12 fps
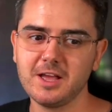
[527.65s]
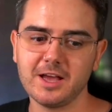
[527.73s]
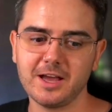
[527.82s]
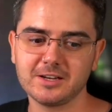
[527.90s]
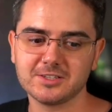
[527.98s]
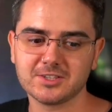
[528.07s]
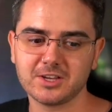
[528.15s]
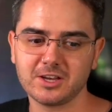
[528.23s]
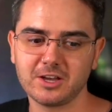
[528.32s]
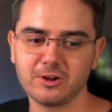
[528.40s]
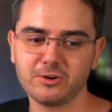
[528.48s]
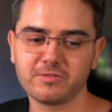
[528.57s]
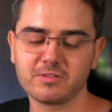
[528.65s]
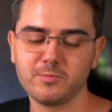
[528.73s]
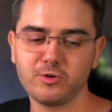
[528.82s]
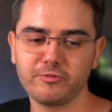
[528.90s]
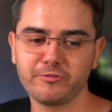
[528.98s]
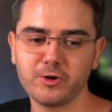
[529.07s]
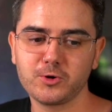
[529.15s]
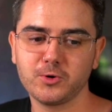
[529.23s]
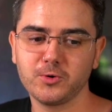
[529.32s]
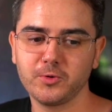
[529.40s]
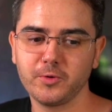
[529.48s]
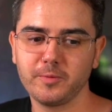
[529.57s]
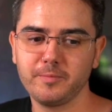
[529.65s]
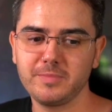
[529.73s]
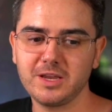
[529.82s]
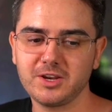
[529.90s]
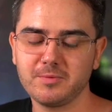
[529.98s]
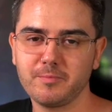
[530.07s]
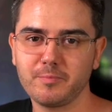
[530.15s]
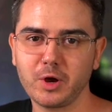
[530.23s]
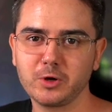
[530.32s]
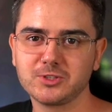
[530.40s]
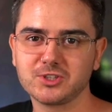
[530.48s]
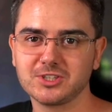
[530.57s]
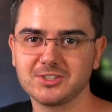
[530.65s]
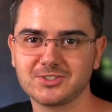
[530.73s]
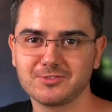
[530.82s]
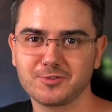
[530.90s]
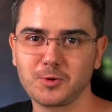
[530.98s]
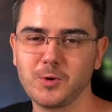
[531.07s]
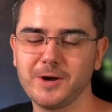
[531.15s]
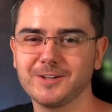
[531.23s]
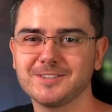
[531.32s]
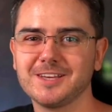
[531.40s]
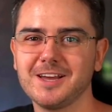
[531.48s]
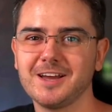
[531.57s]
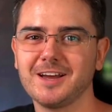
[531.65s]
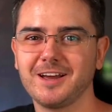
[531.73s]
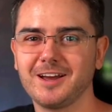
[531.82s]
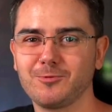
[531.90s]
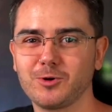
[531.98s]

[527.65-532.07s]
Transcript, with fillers: And uh, a lot of the more vocal medium posters of the world uh,